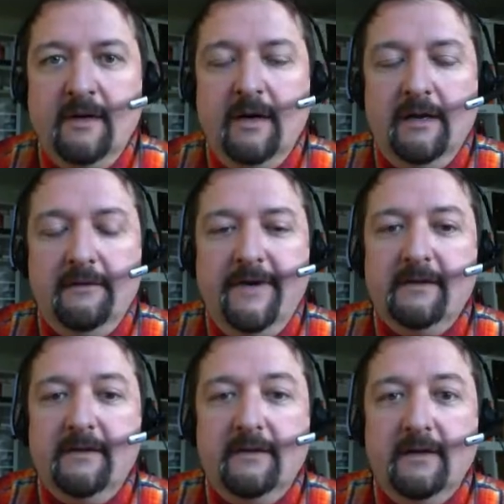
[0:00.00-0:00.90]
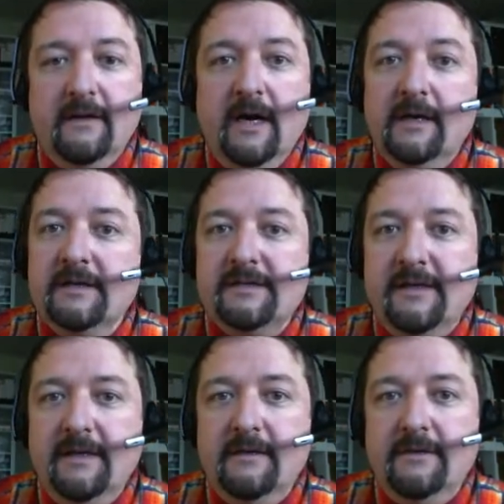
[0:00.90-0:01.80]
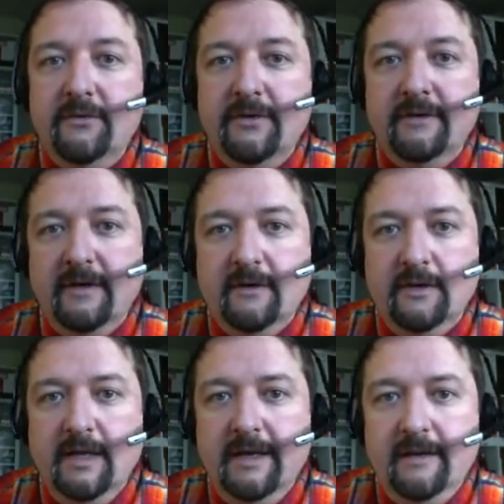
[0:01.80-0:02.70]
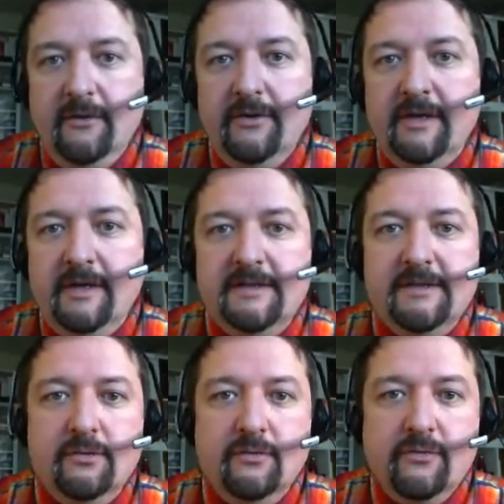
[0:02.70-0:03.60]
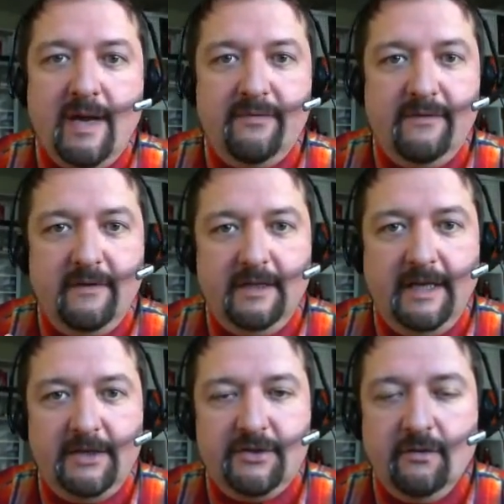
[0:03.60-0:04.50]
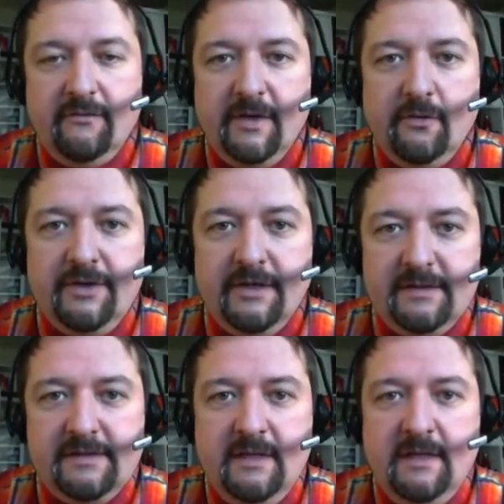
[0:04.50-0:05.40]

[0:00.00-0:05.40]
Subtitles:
In fact, the hardest thing during the online learning is to grab attention of the audience.